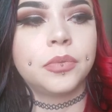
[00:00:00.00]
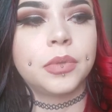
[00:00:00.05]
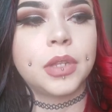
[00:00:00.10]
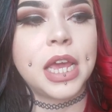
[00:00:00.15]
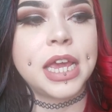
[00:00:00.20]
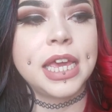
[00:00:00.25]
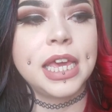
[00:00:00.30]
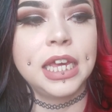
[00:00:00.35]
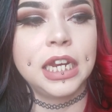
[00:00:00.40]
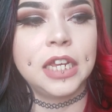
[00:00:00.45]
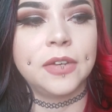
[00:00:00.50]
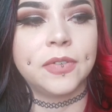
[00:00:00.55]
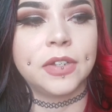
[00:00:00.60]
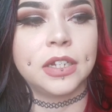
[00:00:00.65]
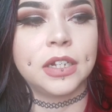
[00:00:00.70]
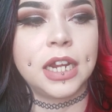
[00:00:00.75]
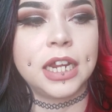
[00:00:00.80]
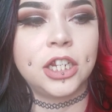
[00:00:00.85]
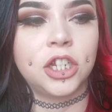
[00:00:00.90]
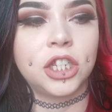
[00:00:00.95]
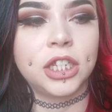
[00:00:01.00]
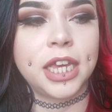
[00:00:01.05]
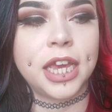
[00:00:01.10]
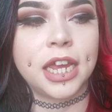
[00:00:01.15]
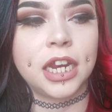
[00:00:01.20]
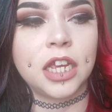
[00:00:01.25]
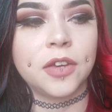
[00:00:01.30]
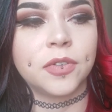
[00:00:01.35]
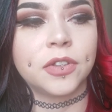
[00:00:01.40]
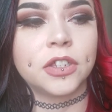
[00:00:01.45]
I just
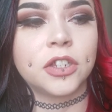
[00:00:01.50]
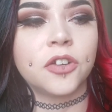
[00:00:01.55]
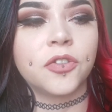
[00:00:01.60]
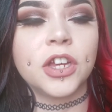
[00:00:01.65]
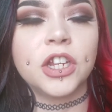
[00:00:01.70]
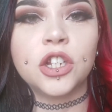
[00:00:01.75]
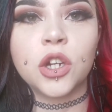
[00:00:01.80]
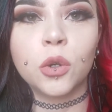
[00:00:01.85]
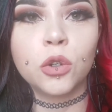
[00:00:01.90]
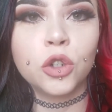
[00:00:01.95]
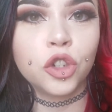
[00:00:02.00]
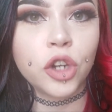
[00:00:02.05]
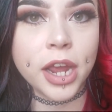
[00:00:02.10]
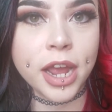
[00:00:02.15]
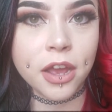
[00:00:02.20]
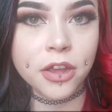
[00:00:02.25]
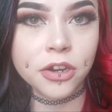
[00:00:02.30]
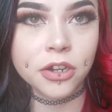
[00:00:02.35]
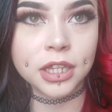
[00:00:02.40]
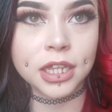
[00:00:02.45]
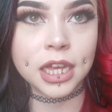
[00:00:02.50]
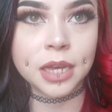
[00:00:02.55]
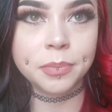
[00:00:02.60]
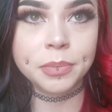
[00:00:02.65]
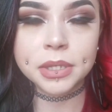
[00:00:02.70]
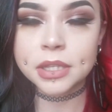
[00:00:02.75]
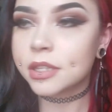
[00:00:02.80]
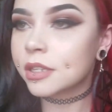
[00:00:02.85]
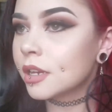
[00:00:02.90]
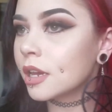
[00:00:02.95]
can't even start. They don't dry out your
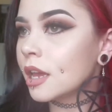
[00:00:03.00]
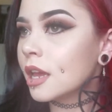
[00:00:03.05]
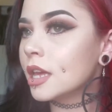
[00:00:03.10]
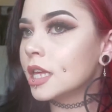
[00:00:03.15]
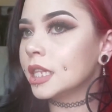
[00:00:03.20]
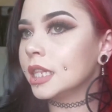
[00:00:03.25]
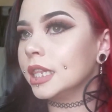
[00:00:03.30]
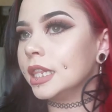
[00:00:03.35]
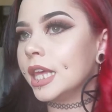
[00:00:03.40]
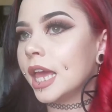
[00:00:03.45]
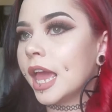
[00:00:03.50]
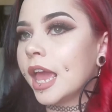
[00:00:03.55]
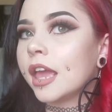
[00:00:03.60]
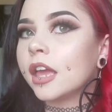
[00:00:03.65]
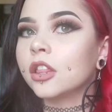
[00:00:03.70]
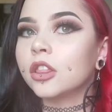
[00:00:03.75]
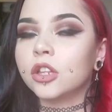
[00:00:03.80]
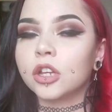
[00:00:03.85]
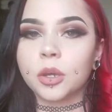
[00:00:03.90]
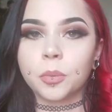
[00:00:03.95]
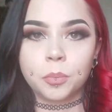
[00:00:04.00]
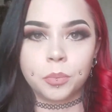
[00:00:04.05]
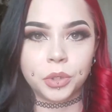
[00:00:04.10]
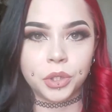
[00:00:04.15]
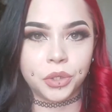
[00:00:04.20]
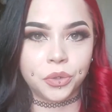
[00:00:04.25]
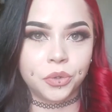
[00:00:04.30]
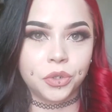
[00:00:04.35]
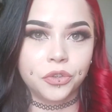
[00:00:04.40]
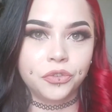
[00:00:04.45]
lips. They look
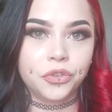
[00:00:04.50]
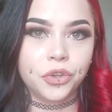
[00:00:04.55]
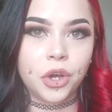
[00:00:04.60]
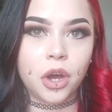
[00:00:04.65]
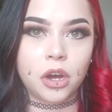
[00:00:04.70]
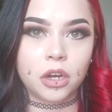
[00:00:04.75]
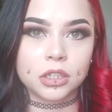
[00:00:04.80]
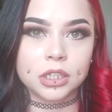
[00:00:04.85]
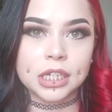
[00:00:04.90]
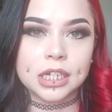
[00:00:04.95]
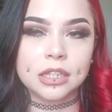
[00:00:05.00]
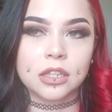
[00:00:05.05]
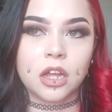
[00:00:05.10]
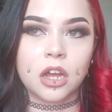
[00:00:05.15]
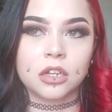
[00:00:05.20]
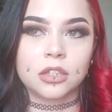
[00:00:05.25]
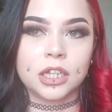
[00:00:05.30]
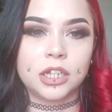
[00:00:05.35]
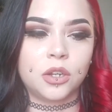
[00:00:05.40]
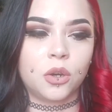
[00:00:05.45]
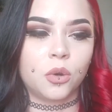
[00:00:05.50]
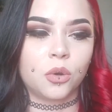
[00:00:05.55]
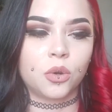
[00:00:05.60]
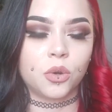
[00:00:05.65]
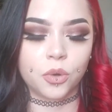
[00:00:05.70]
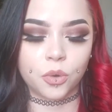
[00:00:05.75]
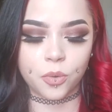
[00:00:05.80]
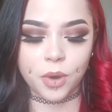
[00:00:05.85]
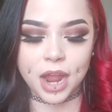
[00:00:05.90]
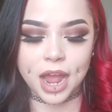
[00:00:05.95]
beautiful all day long. They don't
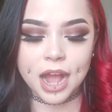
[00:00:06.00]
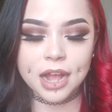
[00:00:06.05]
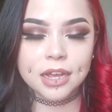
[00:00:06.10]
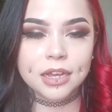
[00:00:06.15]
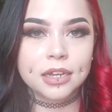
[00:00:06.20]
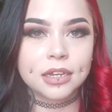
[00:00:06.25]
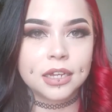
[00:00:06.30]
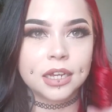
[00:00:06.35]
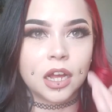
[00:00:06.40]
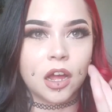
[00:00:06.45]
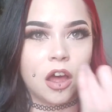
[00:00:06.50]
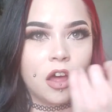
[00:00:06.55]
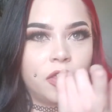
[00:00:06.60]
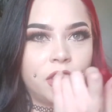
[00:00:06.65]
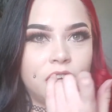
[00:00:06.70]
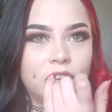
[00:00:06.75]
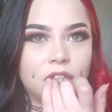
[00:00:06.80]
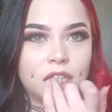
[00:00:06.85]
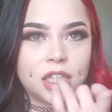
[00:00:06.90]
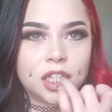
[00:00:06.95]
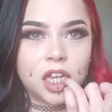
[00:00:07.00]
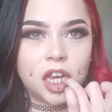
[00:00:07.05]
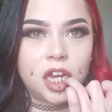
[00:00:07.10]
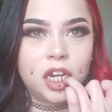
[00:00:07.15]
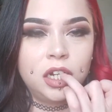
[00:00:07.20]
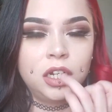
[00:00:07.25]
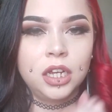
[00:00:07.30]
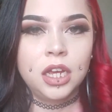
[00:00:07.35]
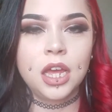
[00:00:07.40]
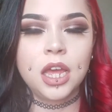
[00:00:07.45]
crack on the
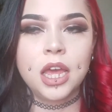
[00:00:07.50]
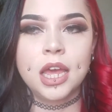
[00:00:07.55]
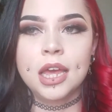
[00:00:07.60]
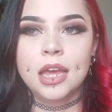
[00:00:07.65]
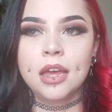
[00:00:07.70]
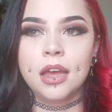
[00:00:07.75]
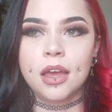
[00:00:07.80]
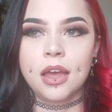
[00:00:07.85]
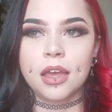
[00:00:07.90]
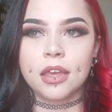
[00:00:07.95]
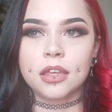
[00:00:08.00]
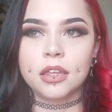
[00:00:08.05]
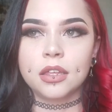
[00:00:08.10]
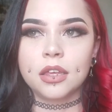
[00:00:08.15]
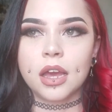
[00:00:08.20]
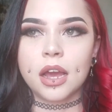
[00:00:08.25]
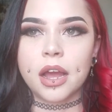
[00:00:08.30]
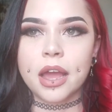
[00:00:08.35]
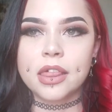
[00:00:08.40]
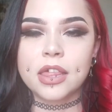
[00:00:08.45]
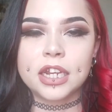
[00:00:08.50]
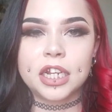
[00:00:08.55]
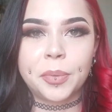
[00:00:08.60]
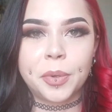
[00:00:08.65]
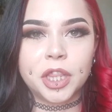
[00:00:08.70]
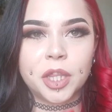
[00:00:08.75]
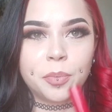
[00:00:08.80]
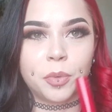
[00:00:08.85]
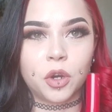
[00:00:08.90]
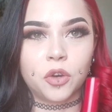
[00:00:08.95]
inside. I like to
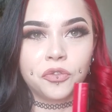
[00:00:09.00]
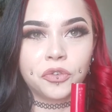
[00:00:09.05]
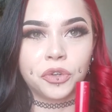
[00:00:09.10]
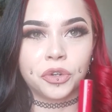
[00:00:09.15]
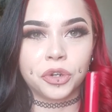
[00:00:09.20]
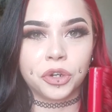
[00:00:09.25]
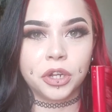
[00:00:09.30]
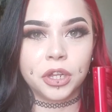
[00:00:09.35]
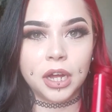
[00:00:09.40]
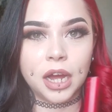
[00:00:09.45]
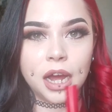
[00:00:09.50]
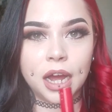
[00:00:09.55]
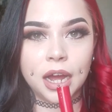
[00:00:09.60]
put them over